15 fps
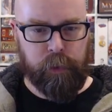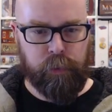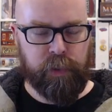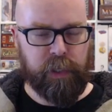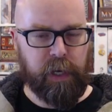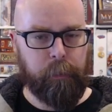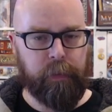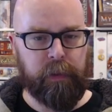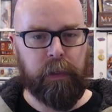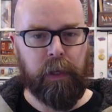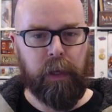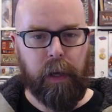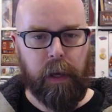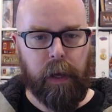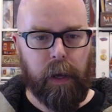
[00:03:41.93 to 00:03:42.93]
a couple.
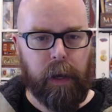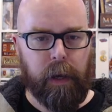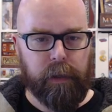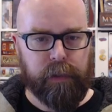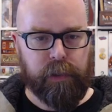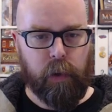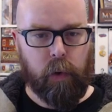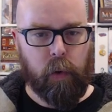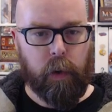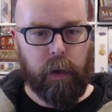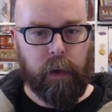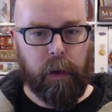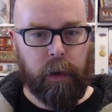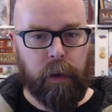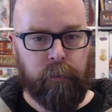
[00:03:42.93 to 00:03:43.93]

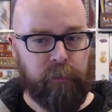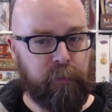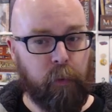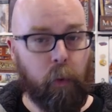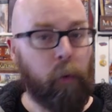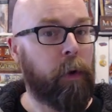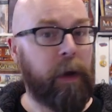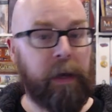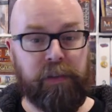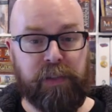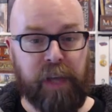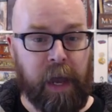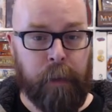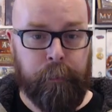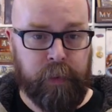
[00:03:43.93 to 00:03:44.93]
So for
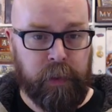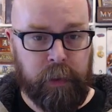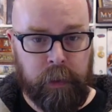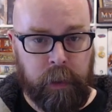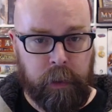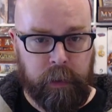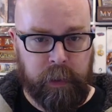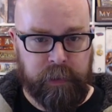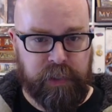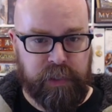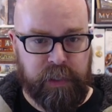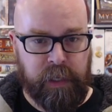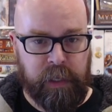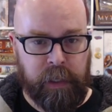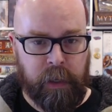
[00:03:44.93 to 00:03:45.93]
example, let's
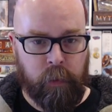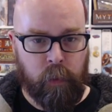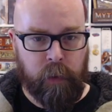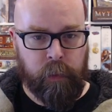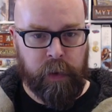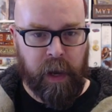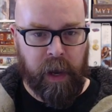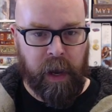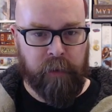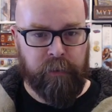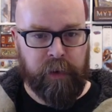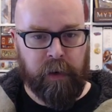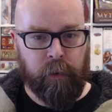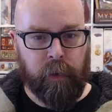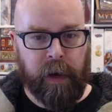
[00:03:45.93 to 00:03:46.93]
see what we have
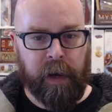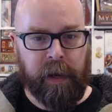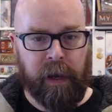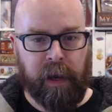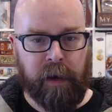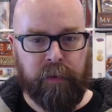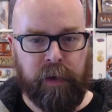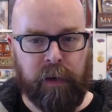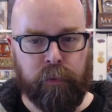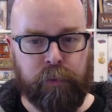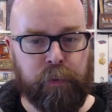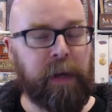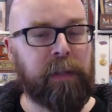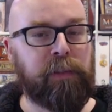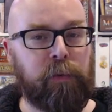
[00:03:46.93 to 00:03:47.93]
here. I have here
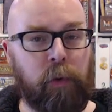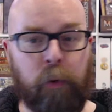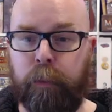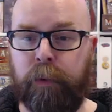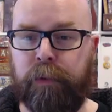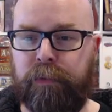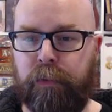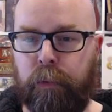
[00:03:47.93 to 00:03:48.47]
Transformers, for